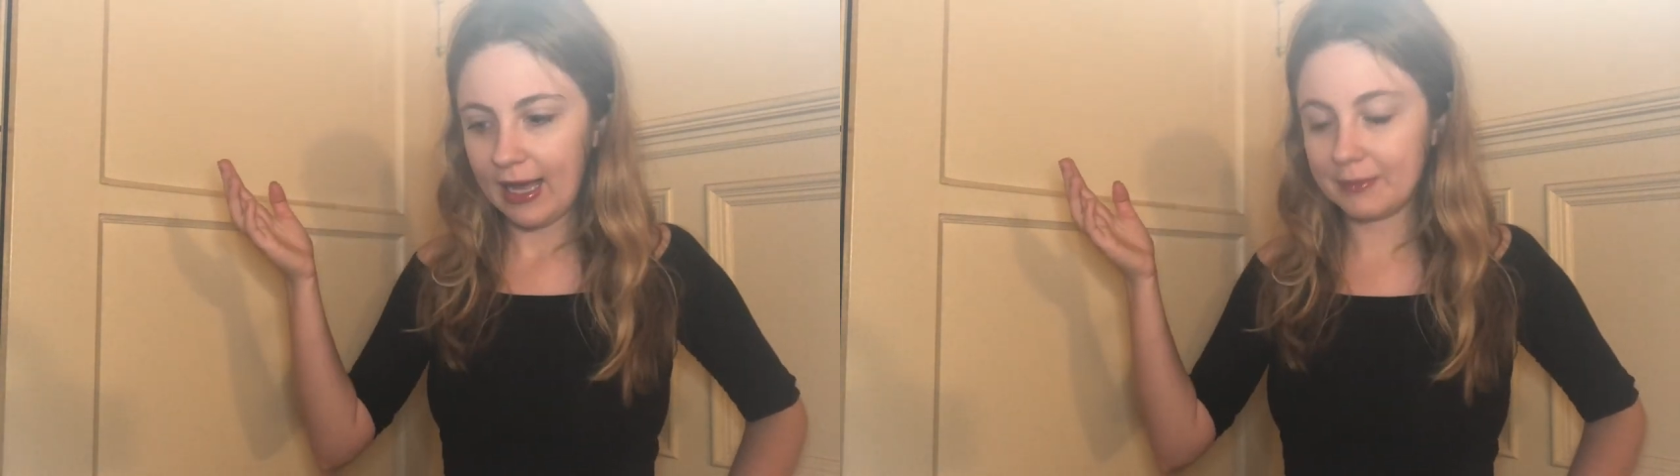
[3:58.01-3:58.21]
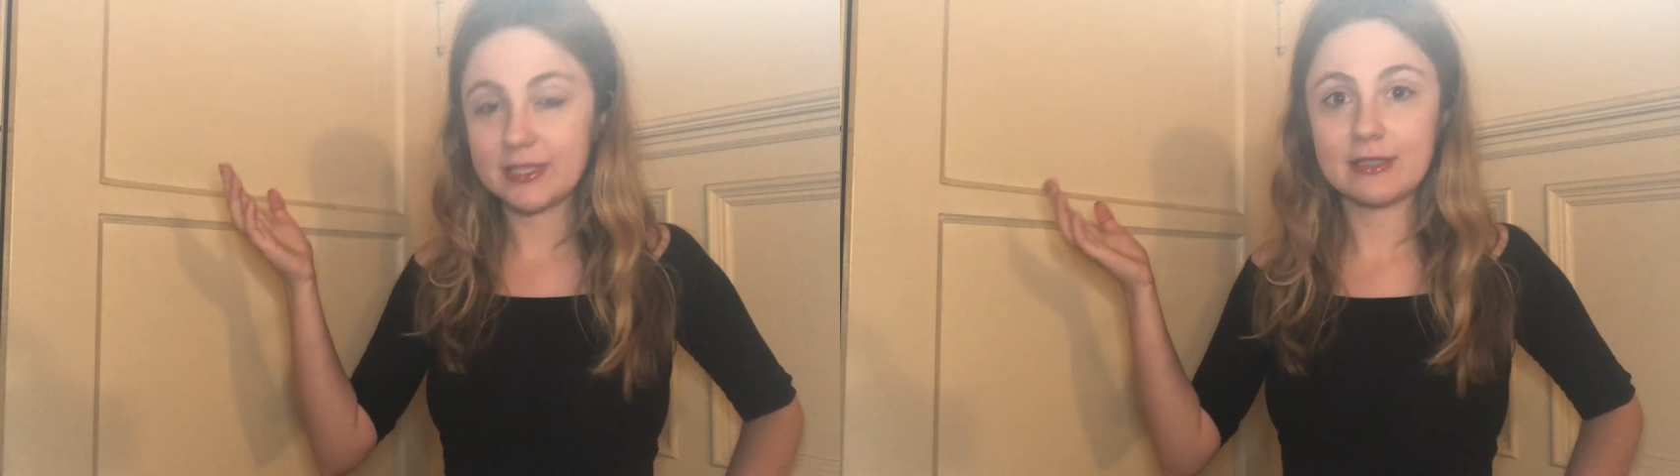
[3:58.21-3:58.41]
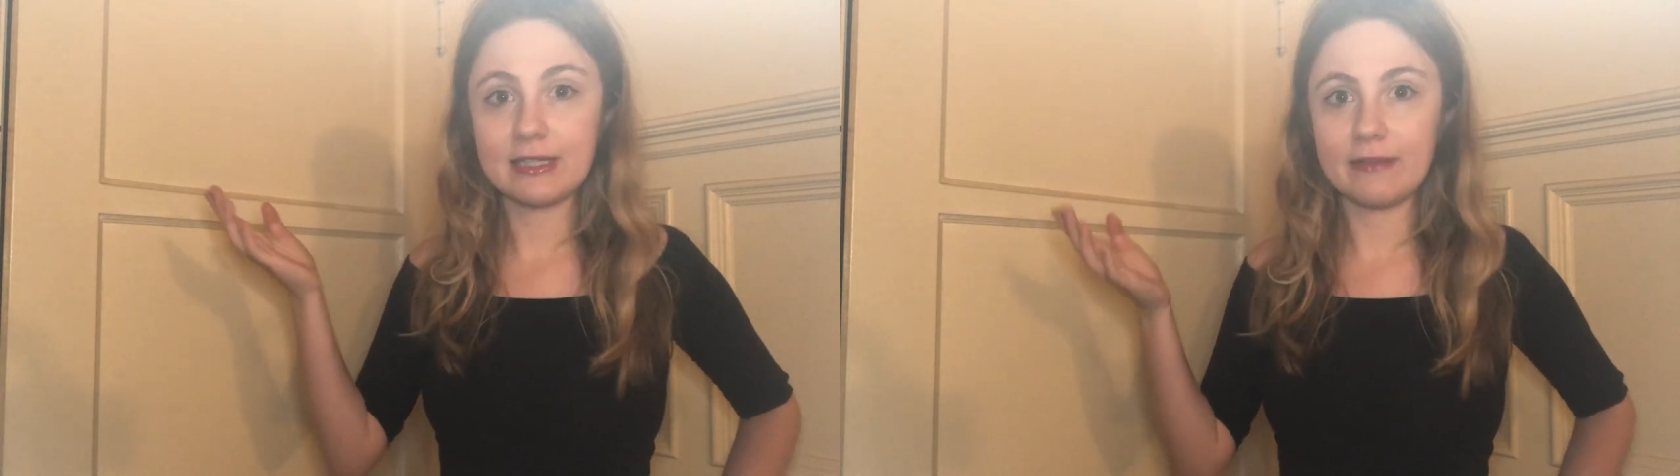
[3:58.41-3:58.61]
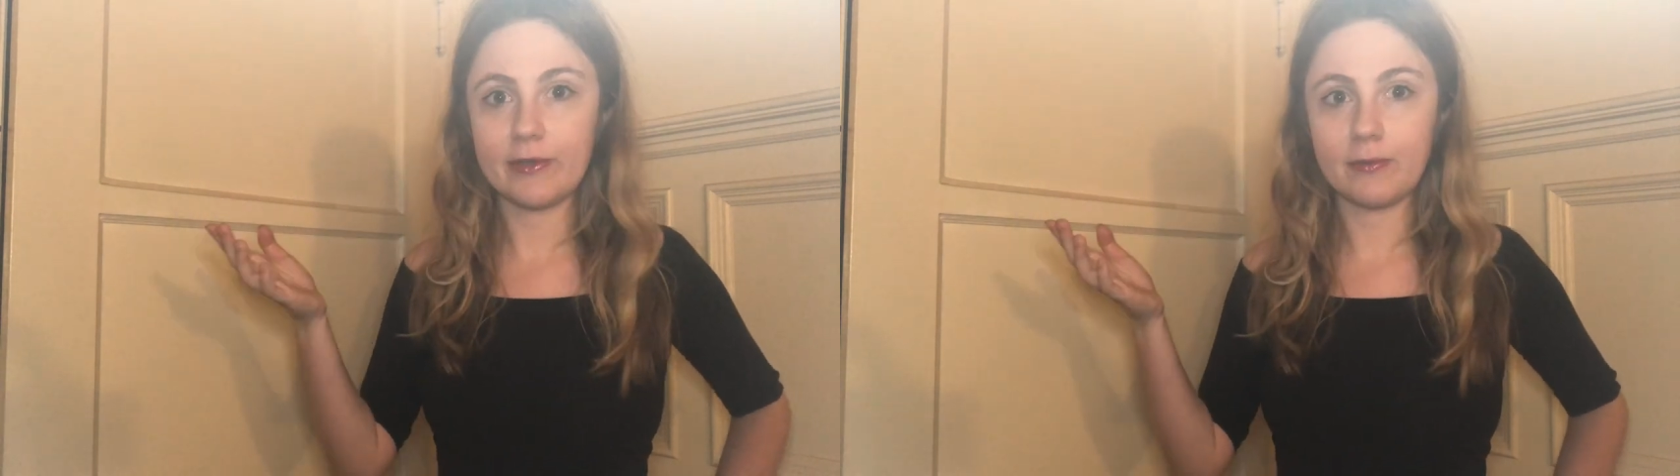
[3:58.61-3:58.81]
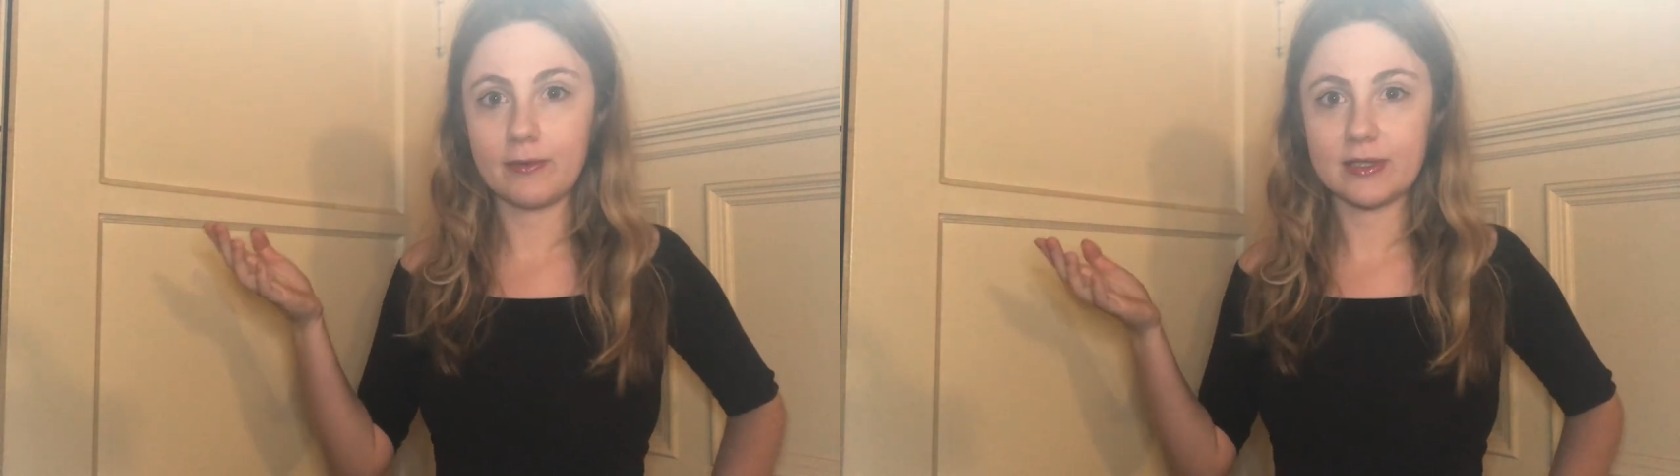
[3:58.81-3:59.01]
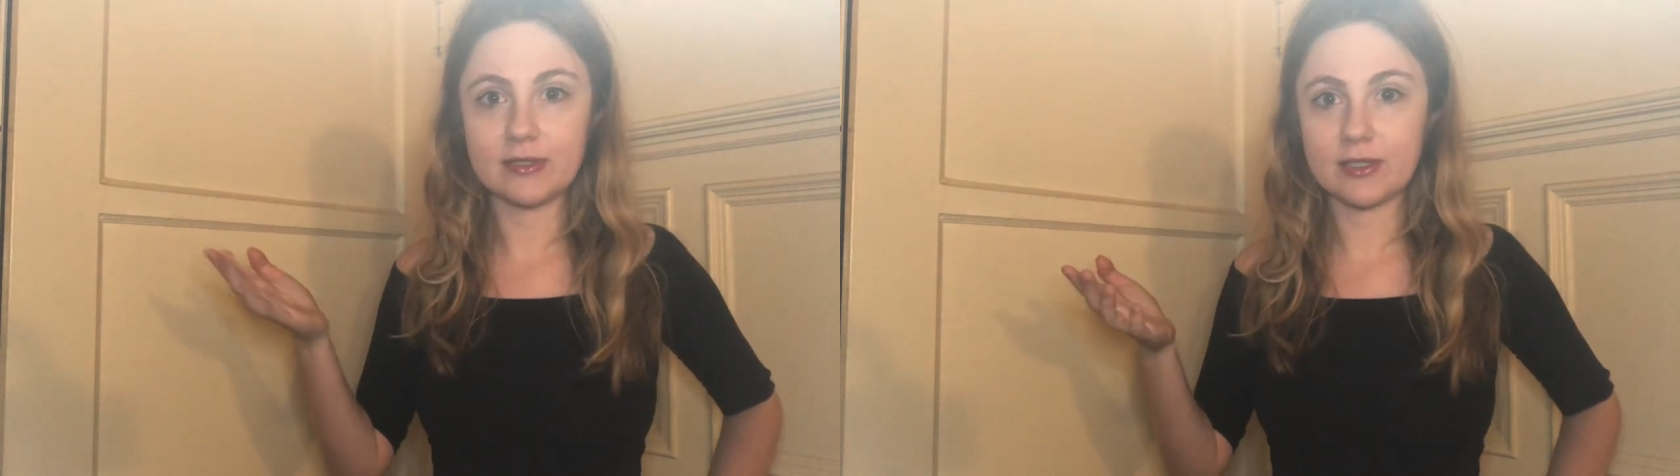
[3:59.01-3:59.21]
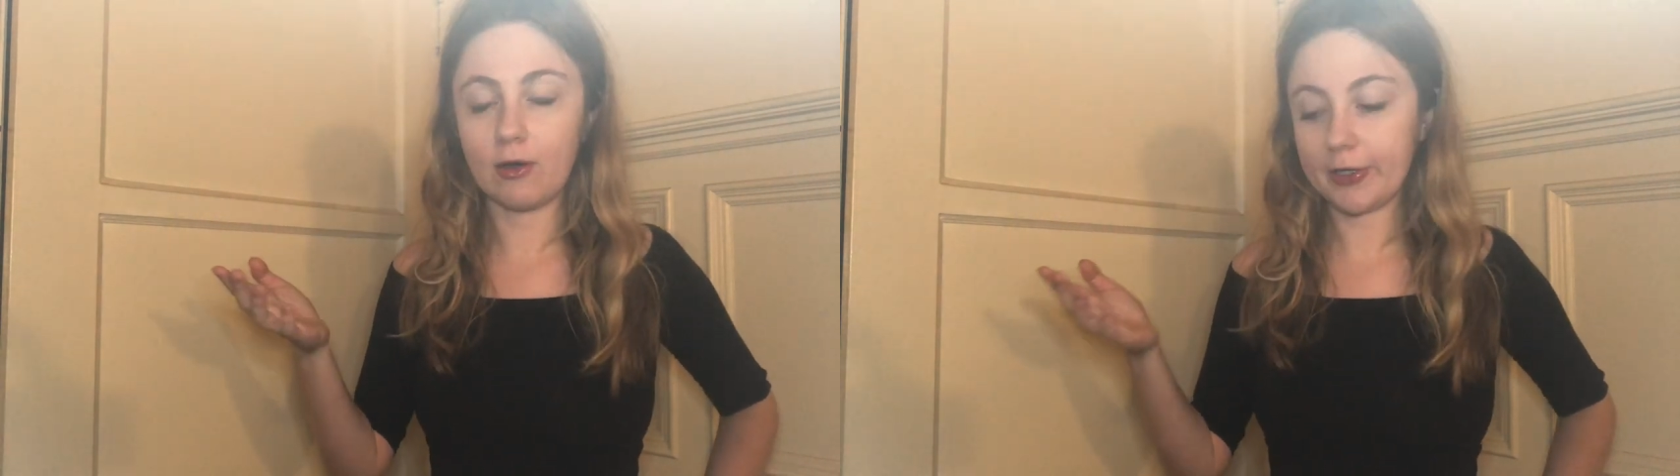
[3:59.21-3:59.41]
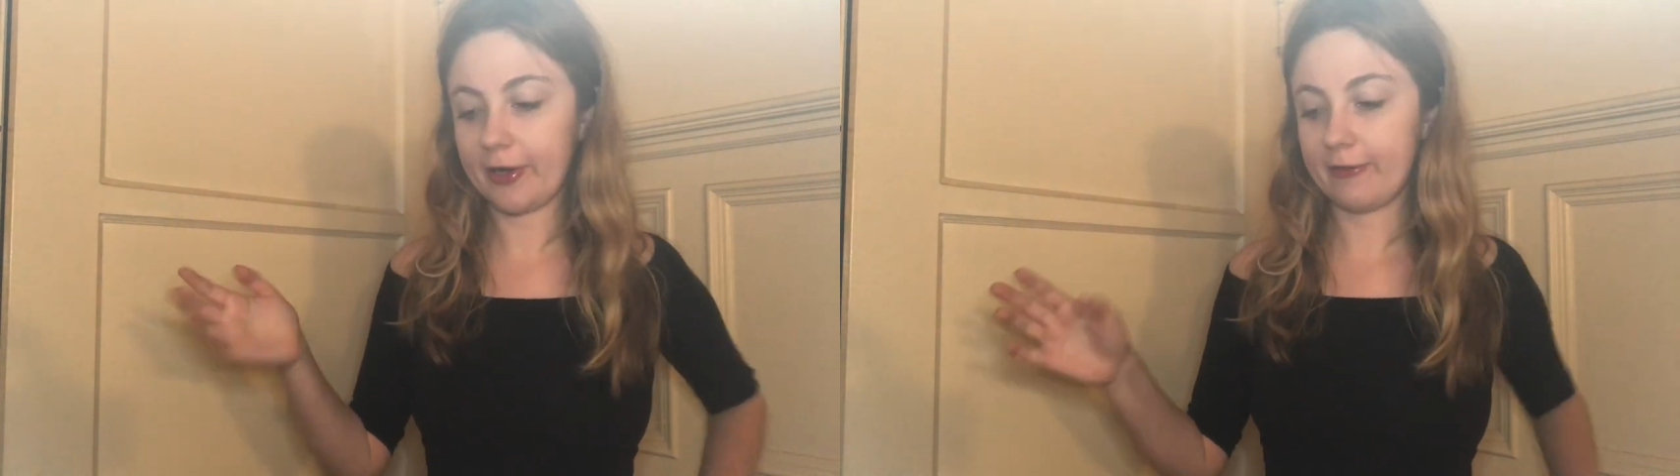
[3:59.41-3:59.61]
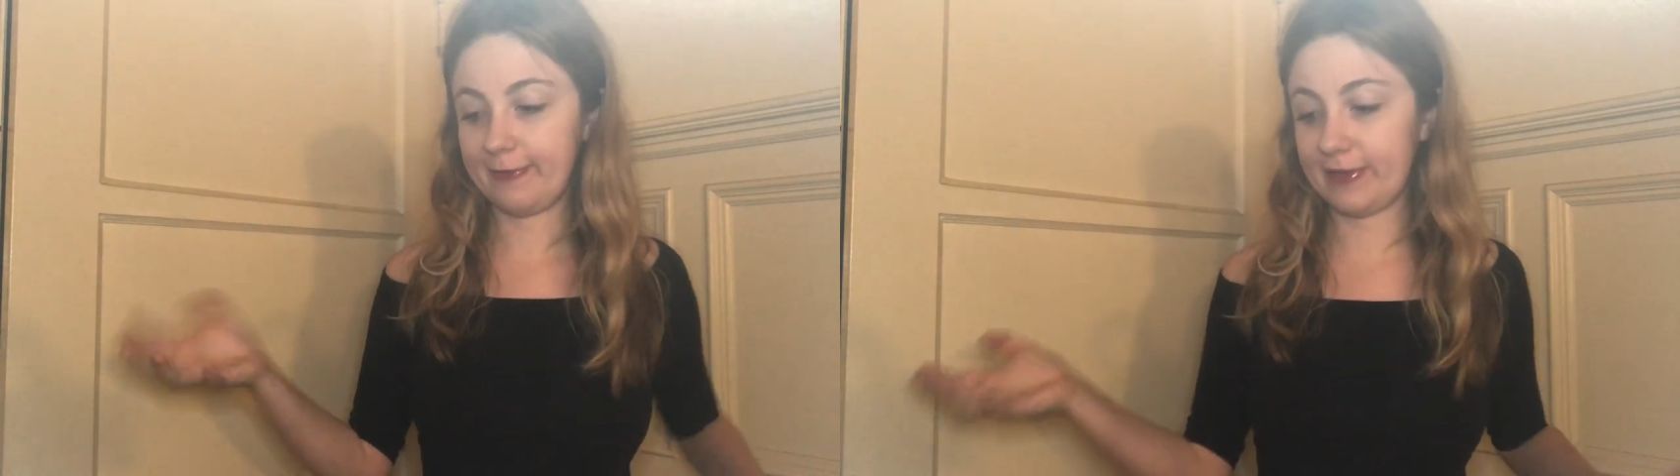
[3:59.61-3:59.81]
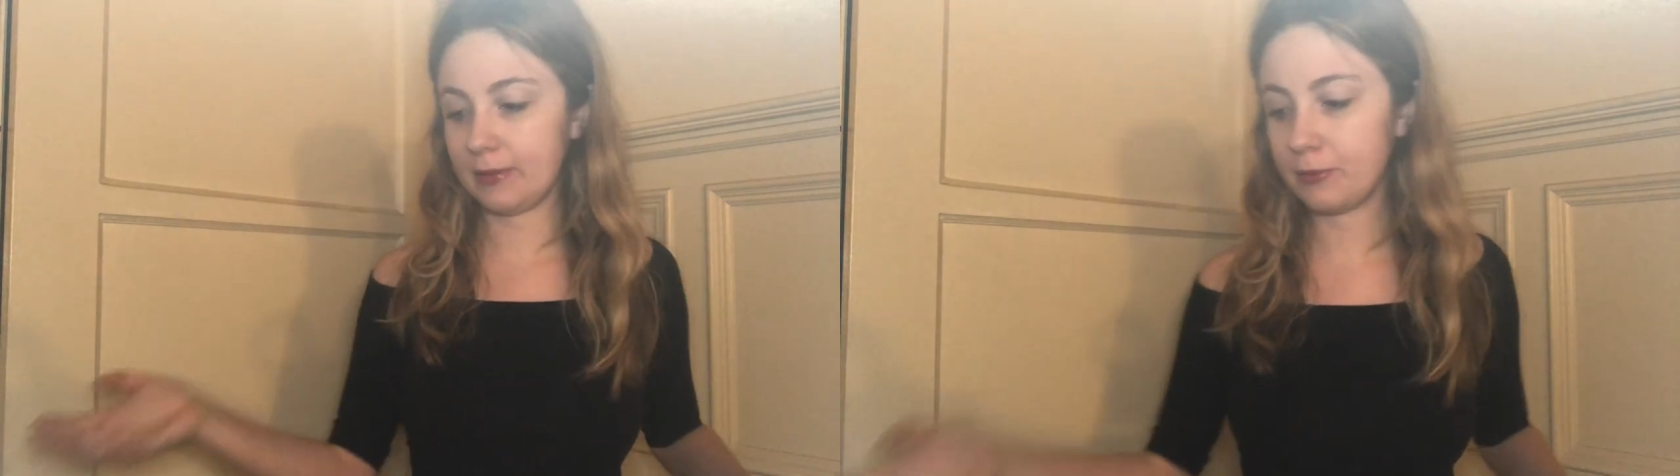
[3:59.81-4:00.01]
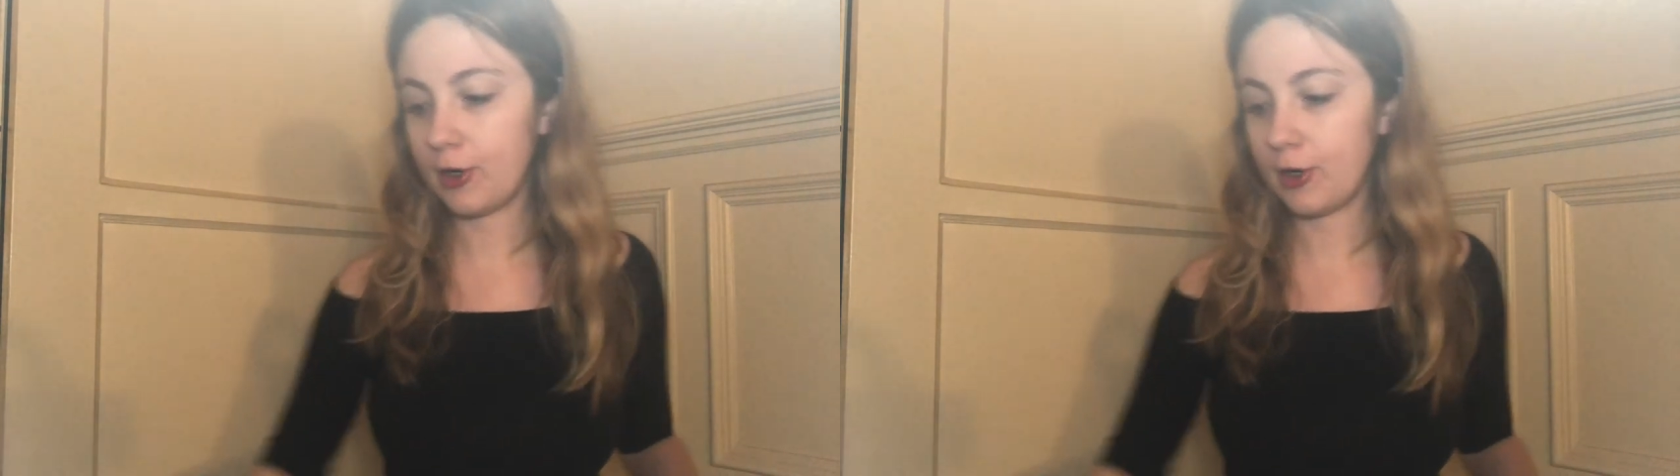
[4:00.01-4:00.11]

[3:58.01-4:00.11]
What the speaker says: I'm just gonna give you what's called our fit